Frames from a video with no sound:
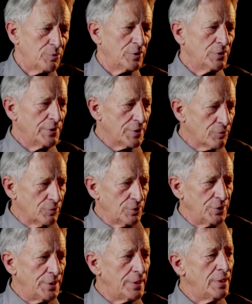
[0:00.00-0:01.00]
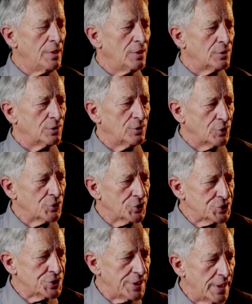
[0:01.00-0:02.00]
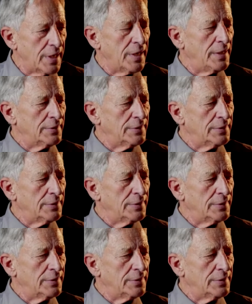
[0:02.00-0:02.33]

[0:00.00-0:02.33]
We're literally lurching